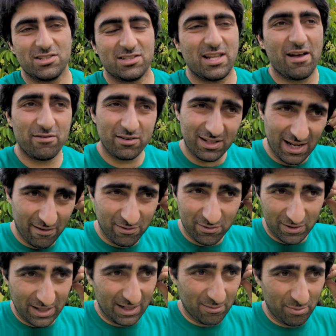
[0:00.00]
never
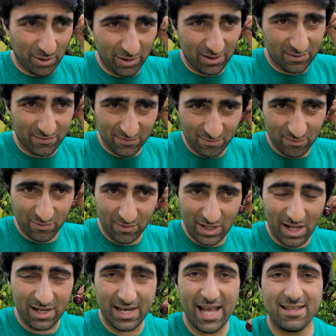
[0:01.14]
really bothered
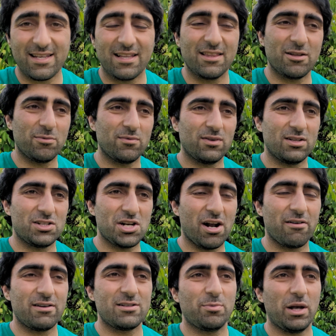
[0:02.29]
netting the
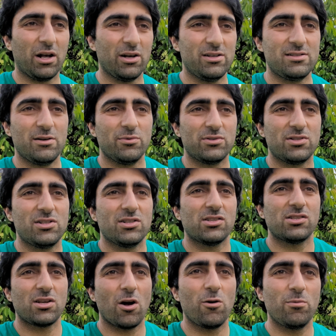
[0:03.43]
cherries because it was just
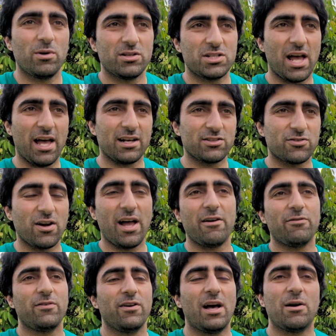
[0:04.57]
so much extra
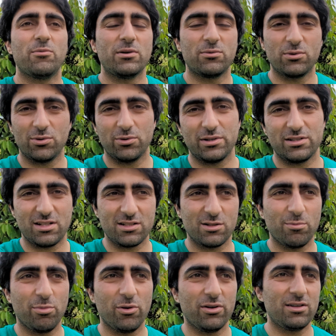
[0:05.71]
effort and we were always
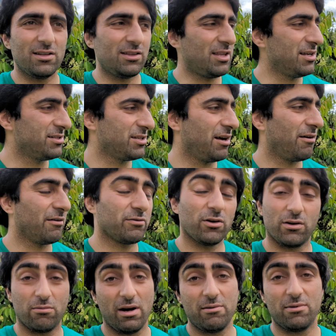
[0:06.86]
disappointed. This year I've got
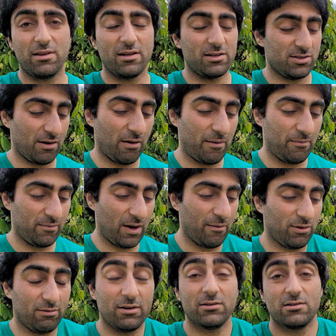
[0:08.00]
away with it, so I'm
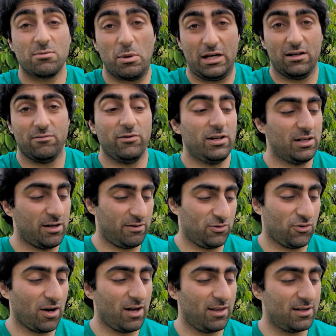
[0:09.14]
thrilled to make a video and
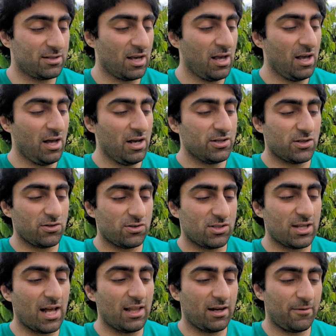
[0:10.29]
try these. So
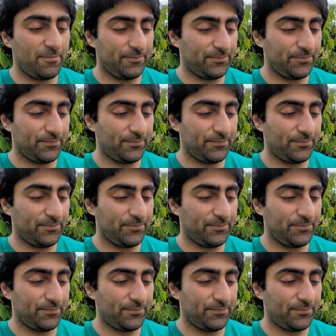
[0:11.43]
Stella,